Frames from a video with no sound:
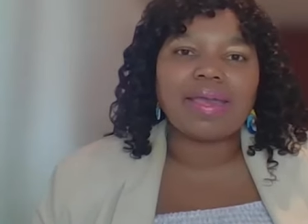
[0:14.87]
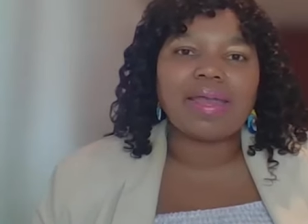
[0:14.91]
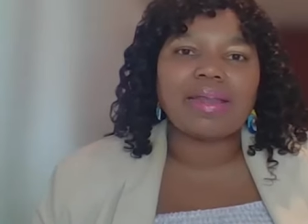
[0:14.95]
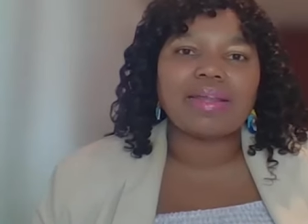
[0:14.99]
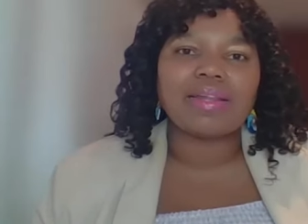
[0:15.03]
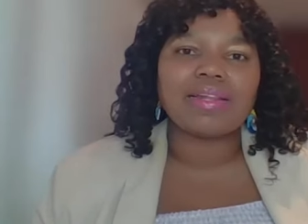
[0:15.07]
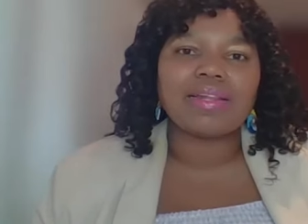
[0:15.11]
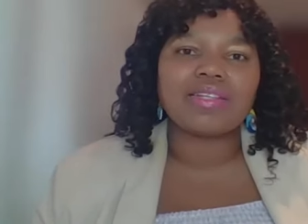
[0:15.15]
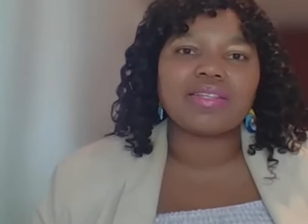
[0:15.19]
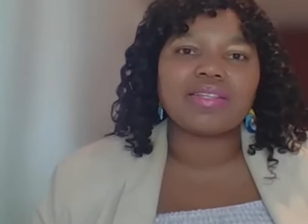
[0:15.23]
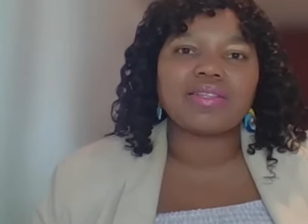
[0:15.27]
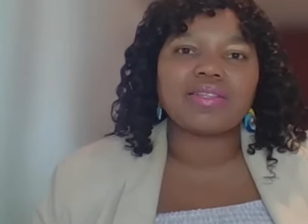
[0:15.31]

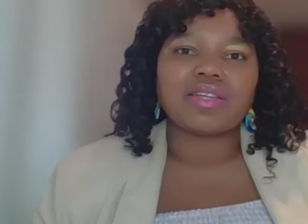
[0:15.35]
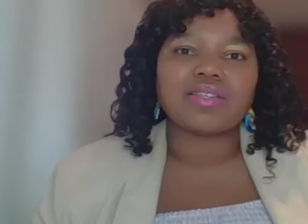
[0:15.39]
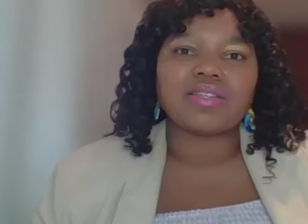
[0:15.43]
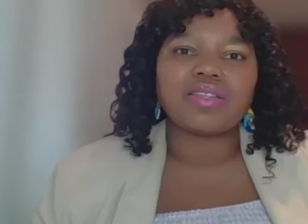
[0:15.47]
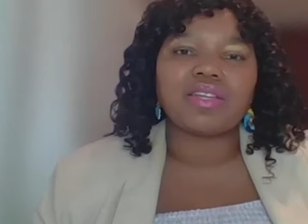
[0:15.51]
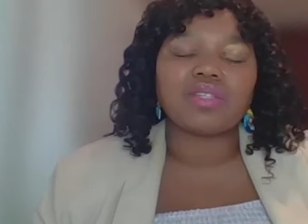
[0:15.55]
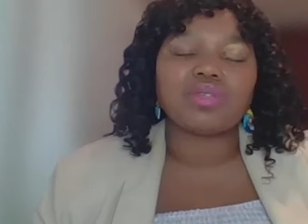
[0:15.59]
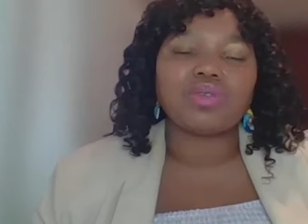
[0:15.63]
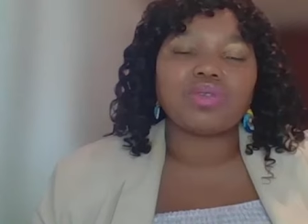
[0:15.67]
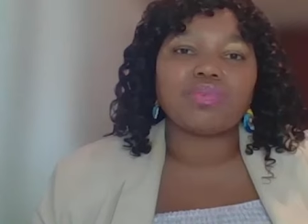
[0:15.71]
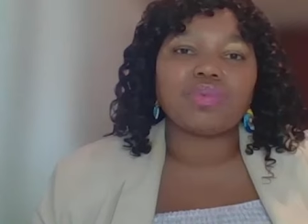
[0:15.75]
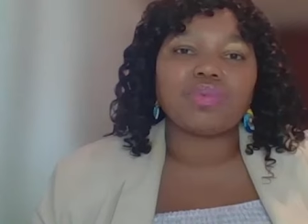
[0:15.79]
and there's
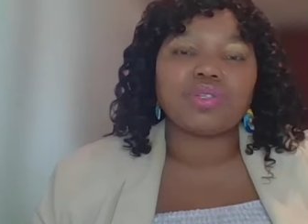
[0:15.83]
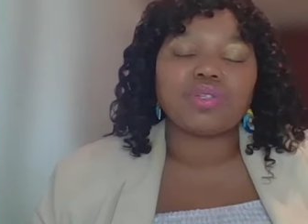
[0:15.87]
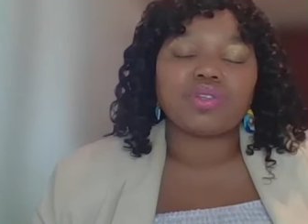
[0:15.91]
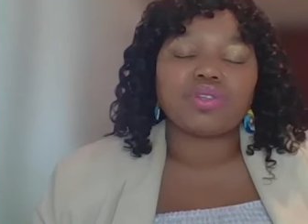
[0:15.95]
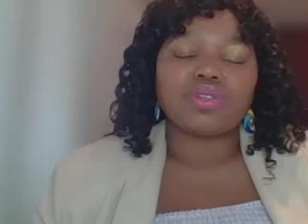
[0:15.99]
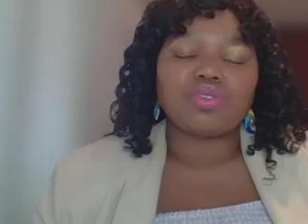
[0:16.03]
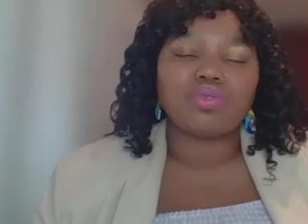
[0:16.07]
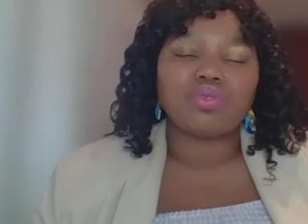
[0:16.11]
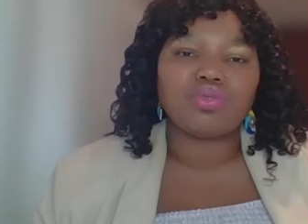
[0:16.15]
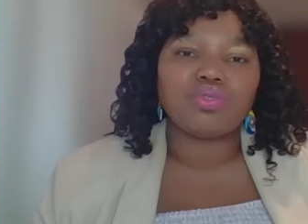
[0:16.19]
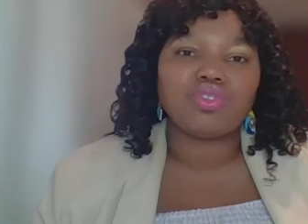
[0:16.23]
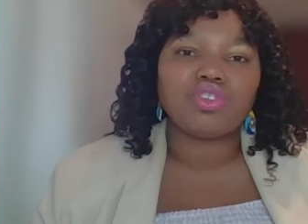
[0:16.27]
sexual
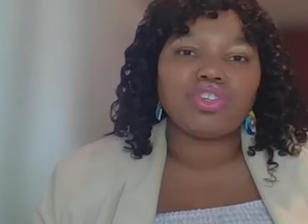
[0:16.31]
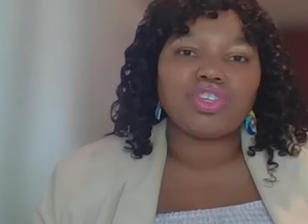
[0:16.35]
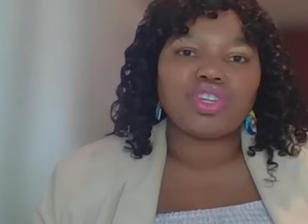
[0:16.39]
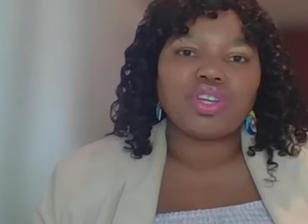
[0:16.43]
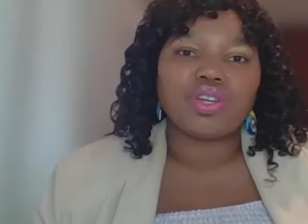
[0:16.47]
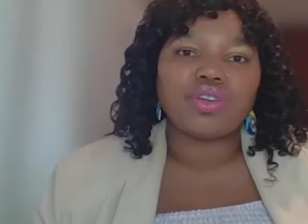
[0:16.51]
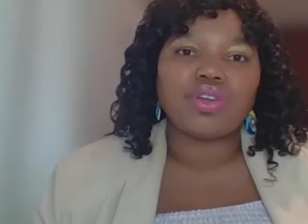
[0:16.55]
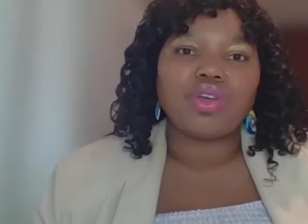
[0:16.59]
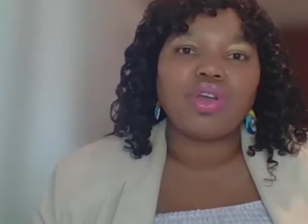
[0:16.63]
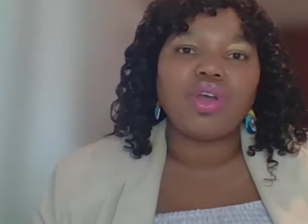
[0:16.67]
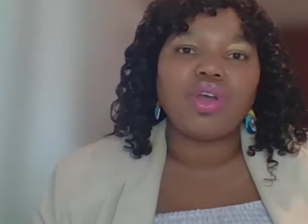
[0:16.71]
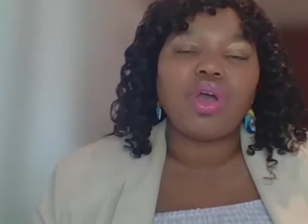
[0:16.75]

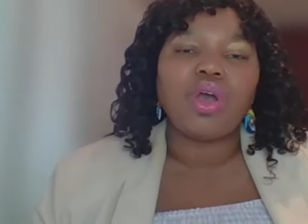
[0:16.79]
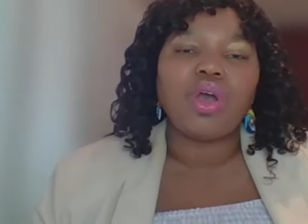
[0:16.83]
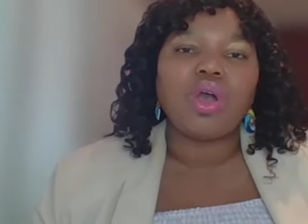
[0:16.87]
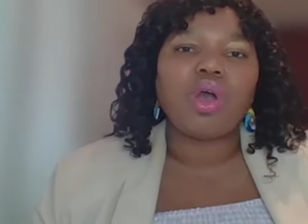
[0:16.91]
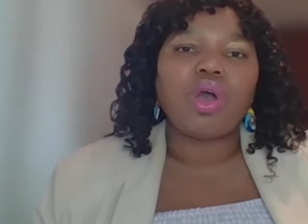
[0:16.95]
persecution